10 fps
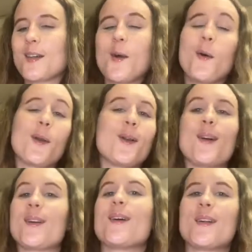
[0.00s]
go on and
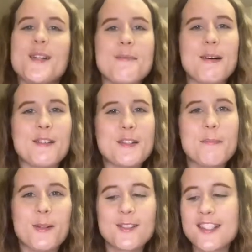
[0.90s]
on and on about this
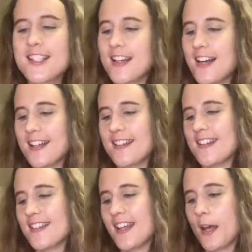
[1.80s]
box
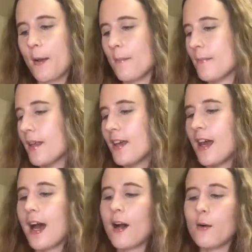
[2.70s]
and
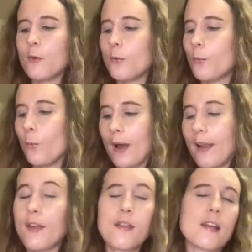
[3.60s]
how well
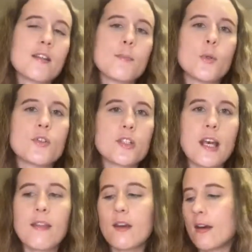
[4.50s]
I think it's put
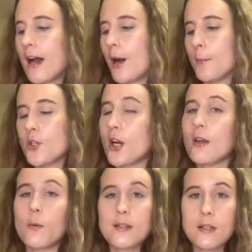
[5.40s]
together, how much I
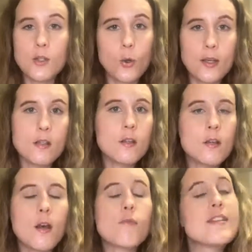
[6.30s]
always enjoy
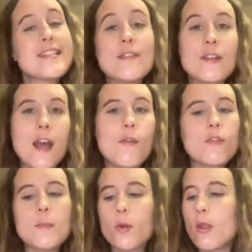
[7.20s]
receiving it
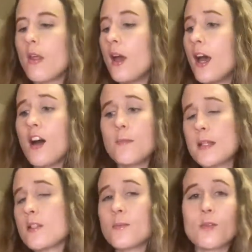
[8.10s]
every month. I've
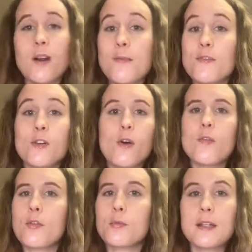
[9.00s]
been subscribed for
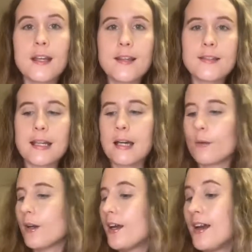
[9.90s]
over 3 years
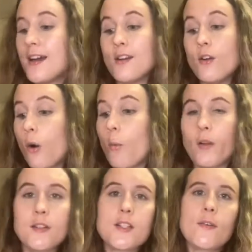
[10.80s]
now. Not
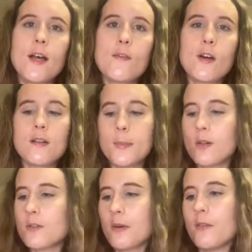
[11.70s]
once have I ever had a
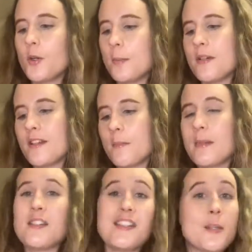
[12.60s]
box where I've opened it and
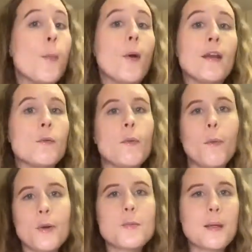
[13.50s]
been disappointed with
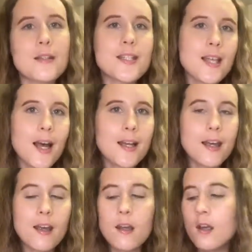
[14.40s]
what's been inside
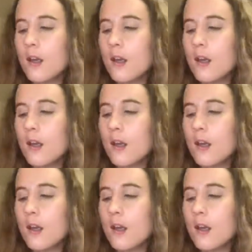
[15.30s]
it.